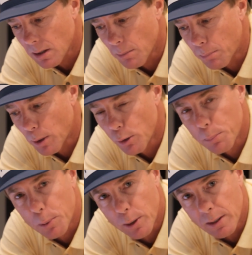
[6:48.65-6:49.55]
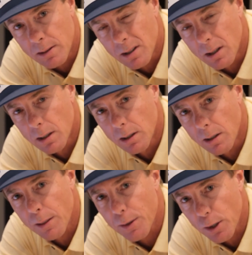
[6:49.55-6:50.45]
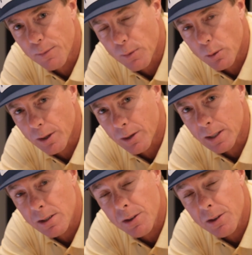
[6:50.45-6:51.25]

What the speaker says: the Blueprint, 34 degrees.